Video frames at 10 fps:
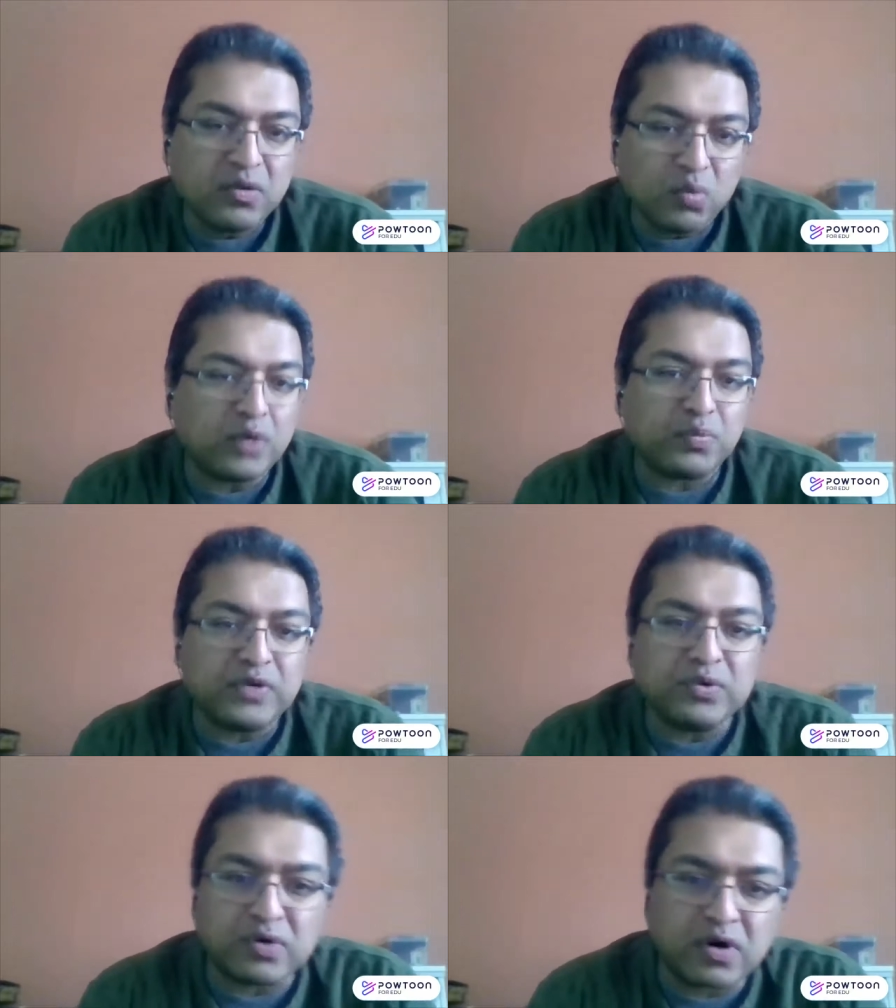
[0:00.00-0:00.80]
what we
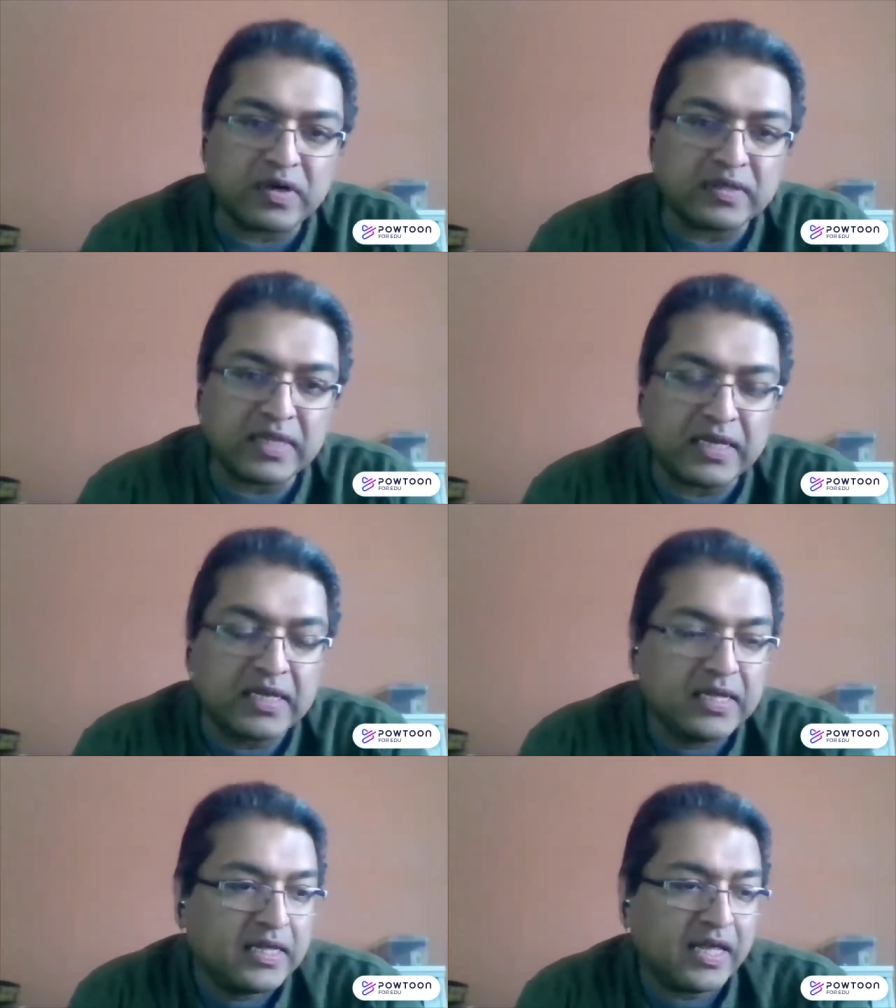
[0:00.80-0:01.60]
do currently,
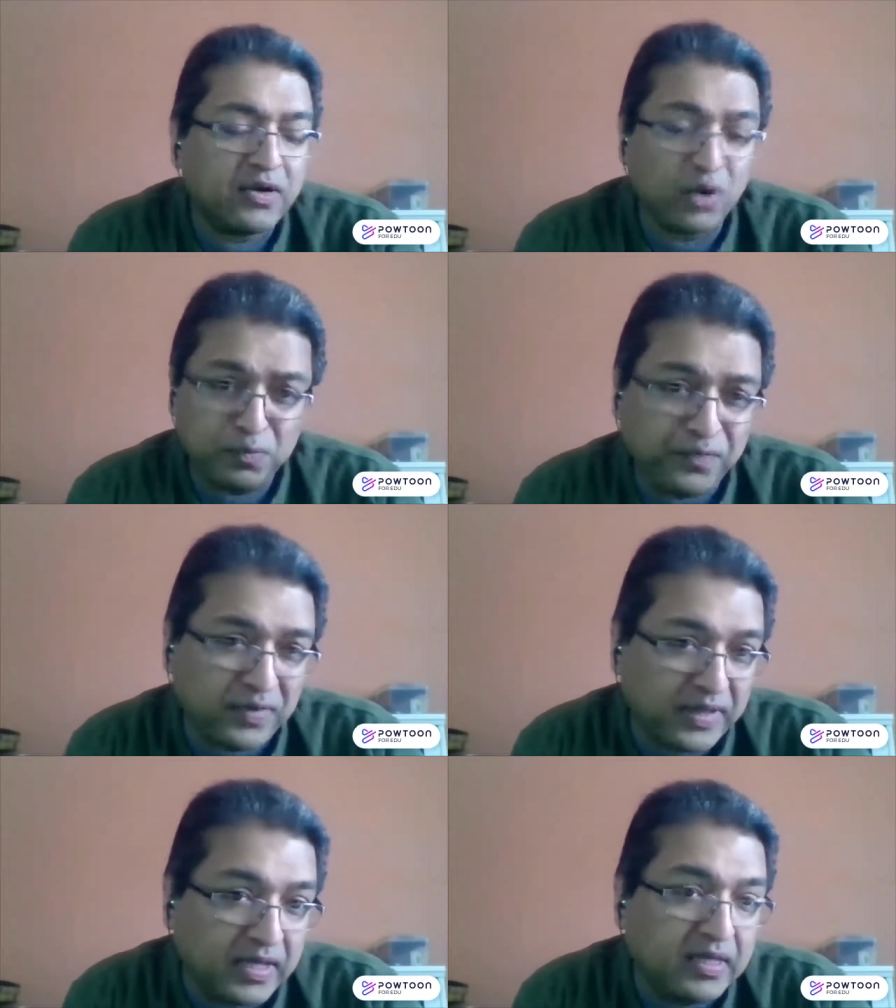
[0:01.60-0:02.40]
and
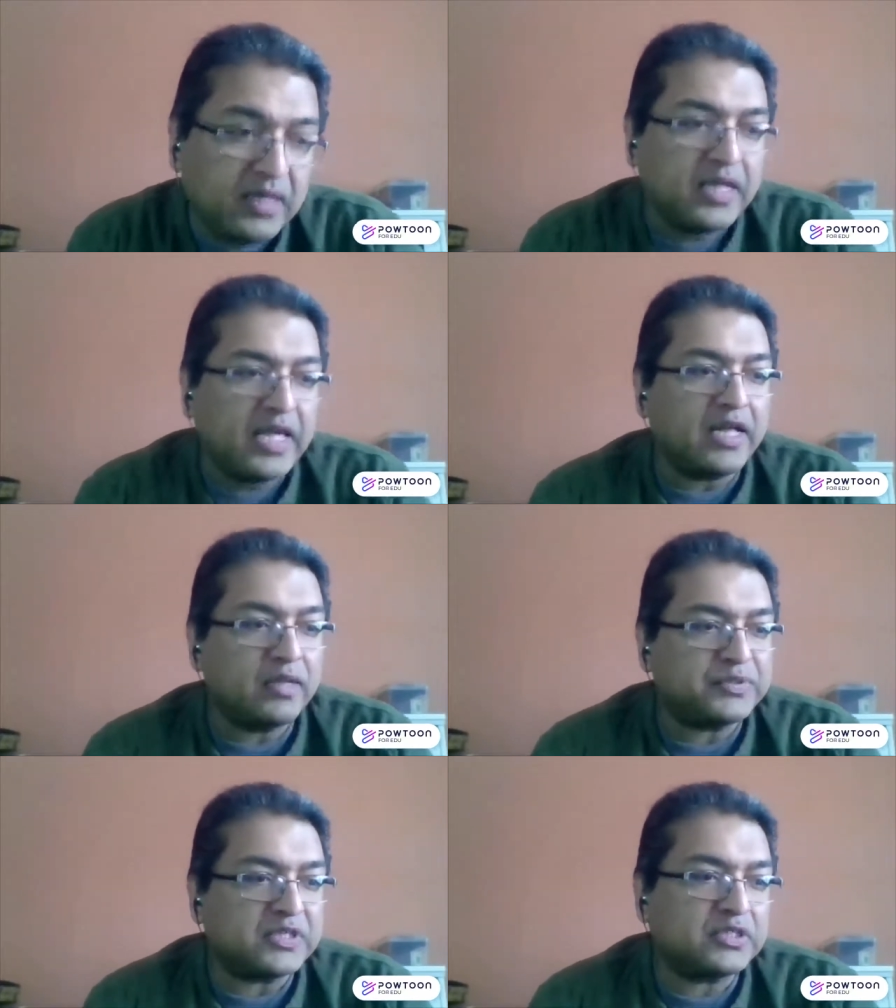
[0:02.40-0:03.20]
hopefully
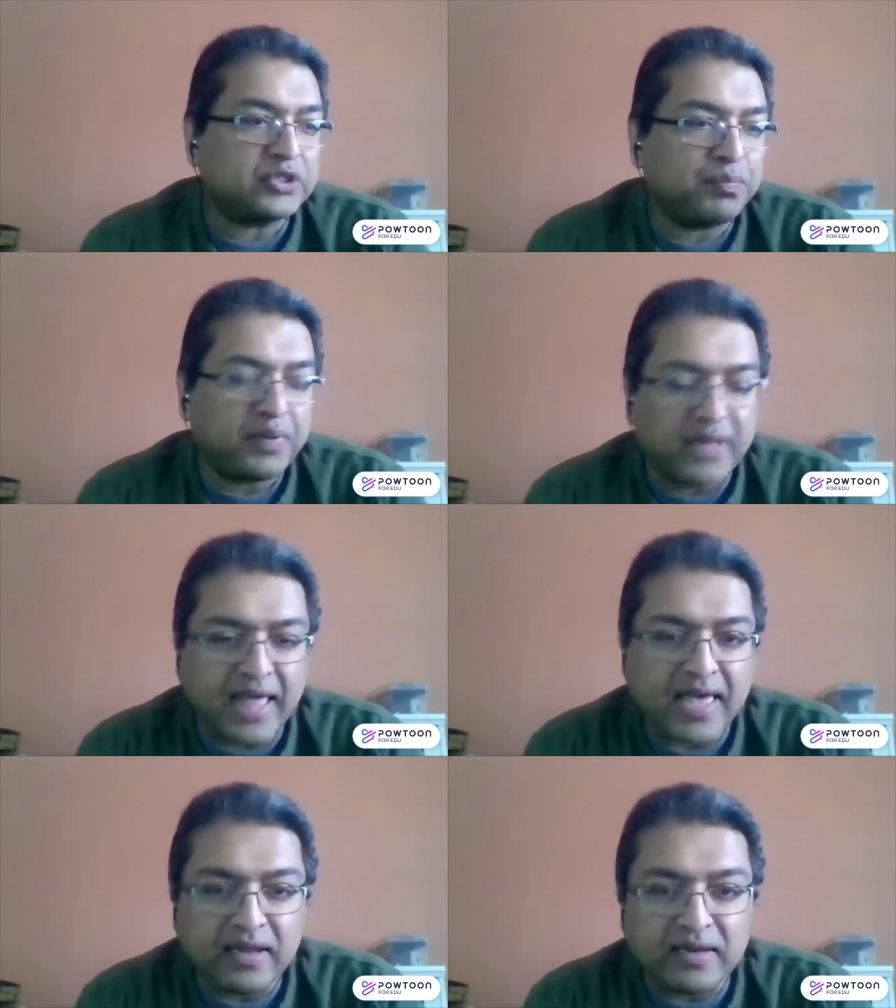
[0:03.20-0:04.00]
helps us to
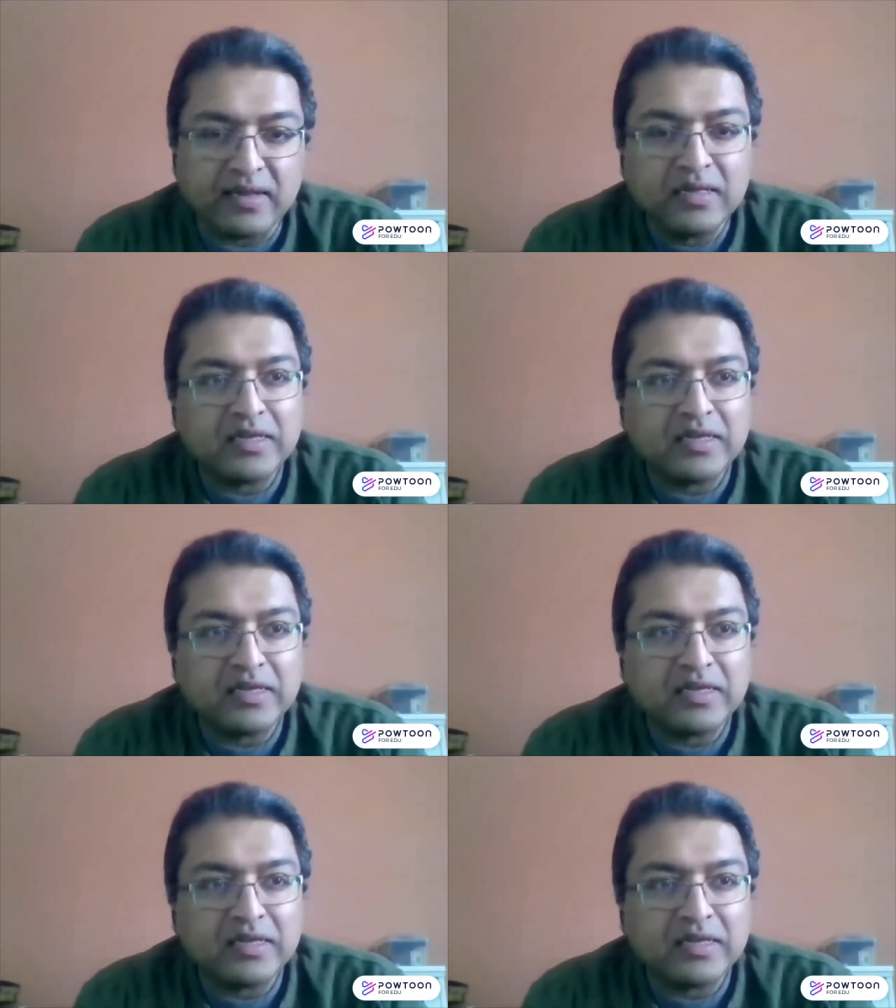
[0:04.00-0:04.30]
plan,